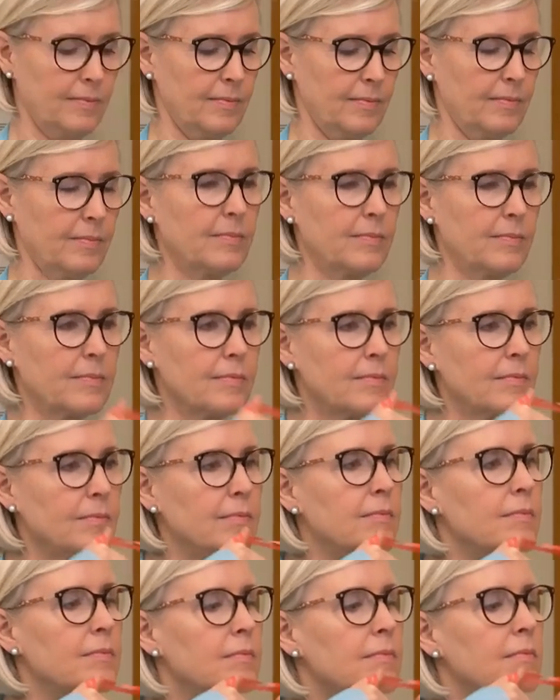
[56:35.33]
put on.
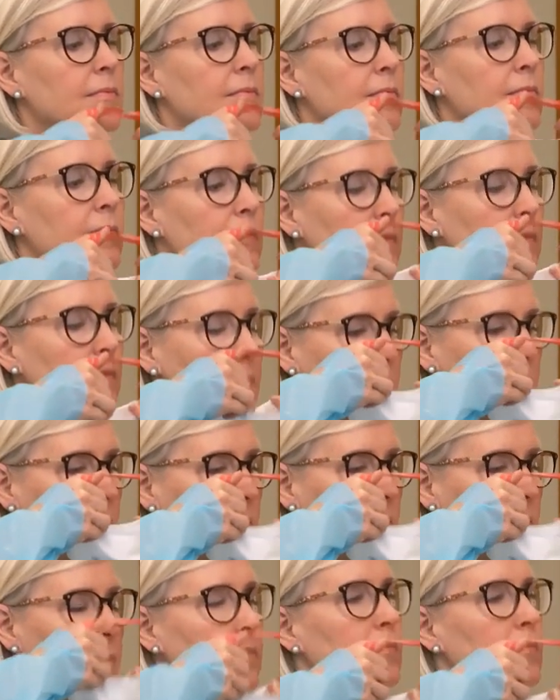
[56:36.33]
So
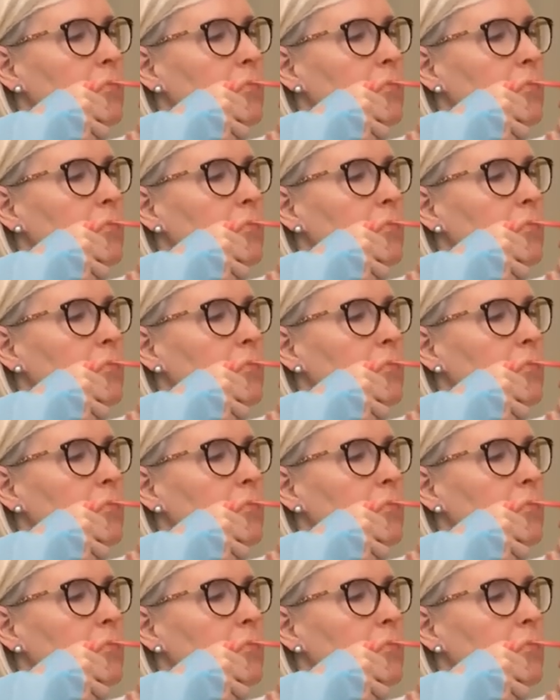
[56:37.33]
it's